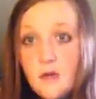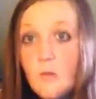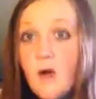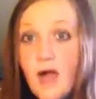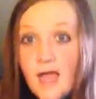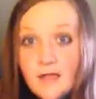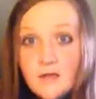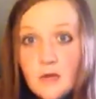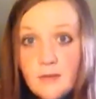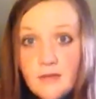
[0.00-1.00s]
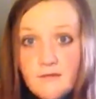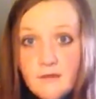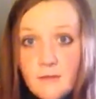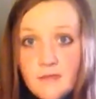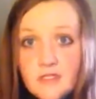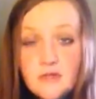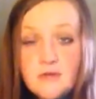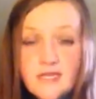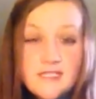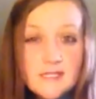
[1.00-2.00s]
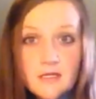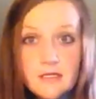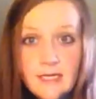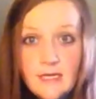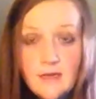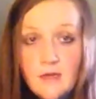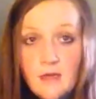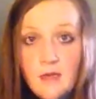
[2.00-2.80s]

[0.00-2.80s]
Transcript: what height you're dropping it from, because you don't necessarily need